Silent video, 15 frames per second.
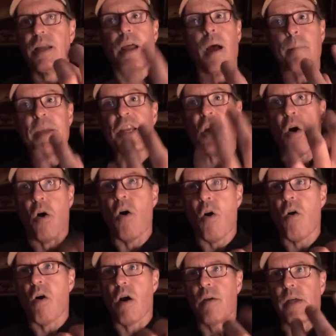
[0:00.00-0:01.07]
I mean
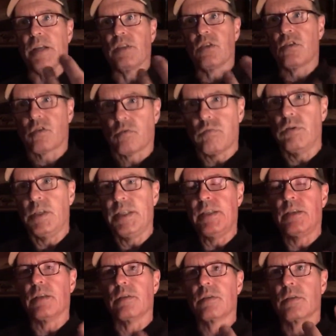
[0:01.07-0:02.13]
hard, like
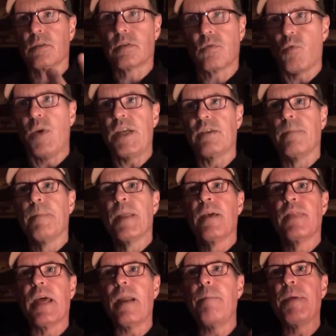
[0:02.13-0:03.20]
squeezing.
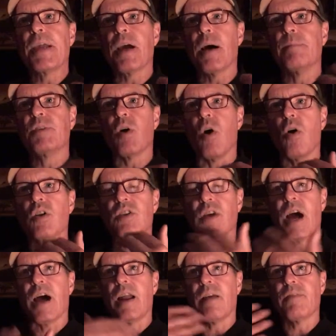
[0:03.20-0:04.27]
Then it becomes
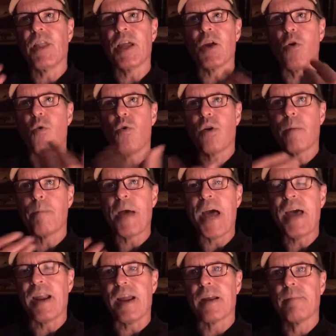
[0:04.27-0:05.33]
kind of like
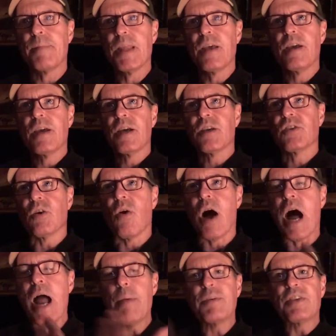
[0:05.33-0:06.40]
automatic. So
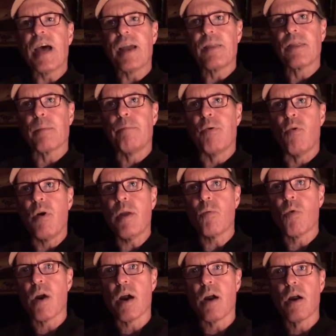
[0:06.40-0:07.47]
I was at the point
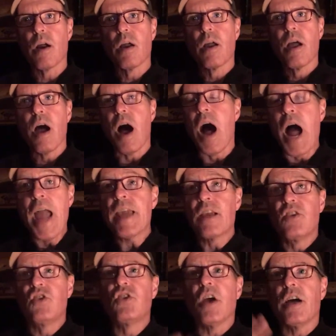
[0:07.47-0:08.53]
where I
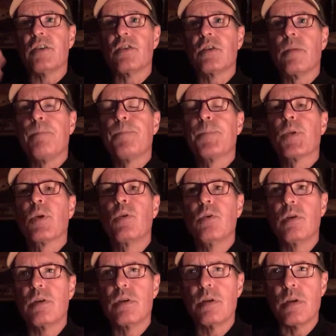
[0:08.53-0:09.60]
just
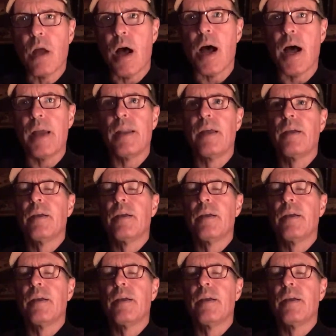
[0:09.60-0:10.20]
could not